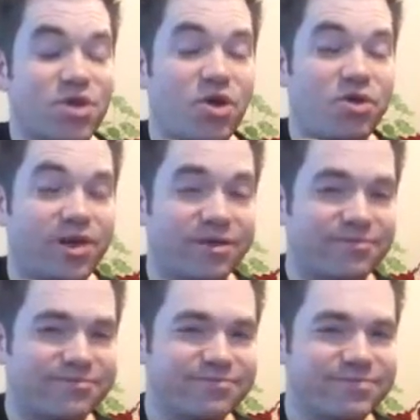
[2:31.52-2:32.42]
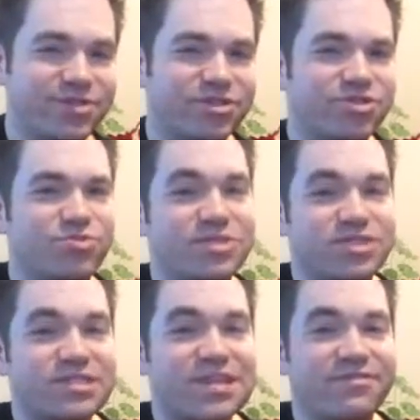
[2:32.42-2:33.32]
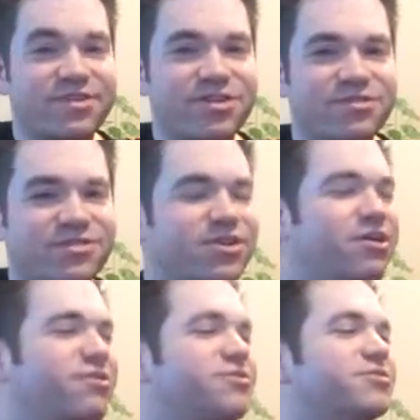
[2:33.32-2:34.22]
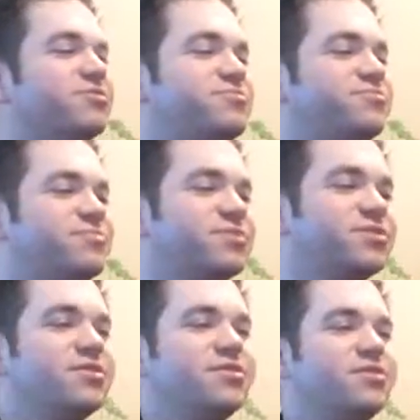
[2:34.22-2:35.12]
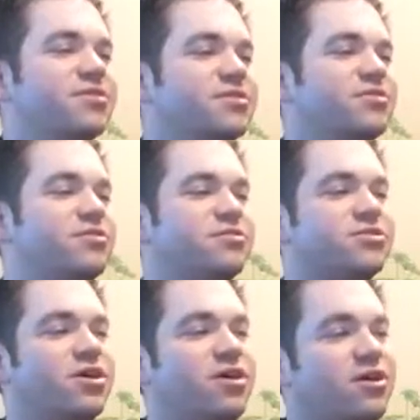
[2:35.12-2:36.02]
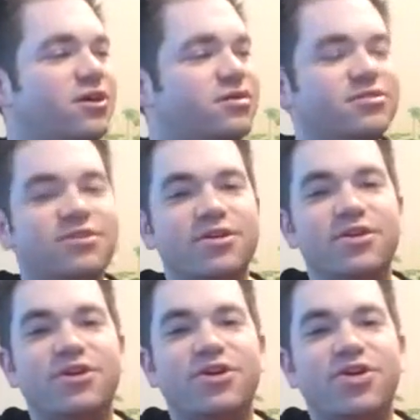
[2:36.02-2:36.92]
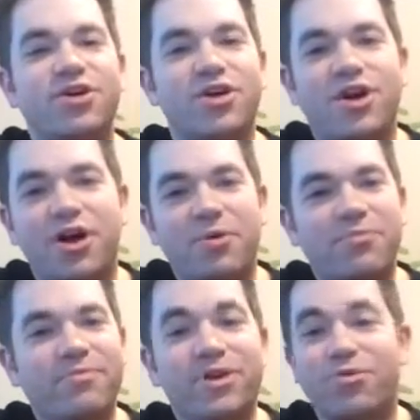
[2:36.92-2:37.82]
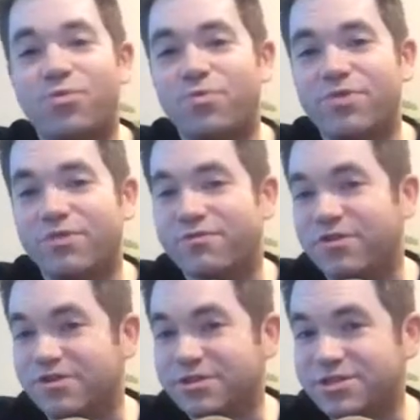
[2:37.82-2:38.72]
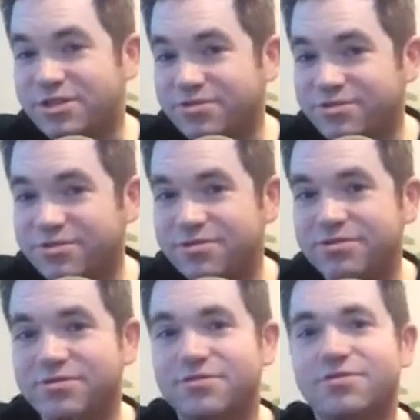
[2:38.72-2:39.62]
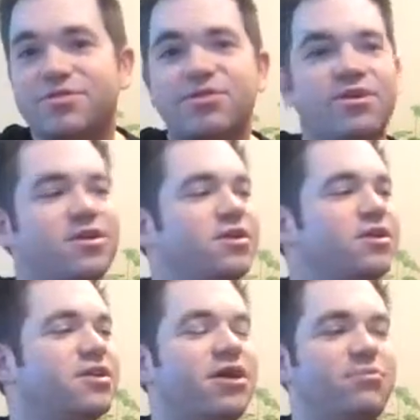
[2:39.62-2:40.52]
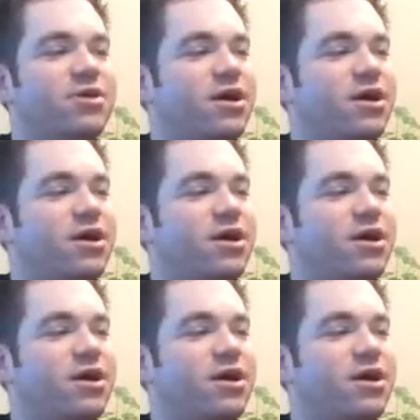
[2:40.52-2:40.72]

Okay, so which 7 notes are those? Those are the first note. Now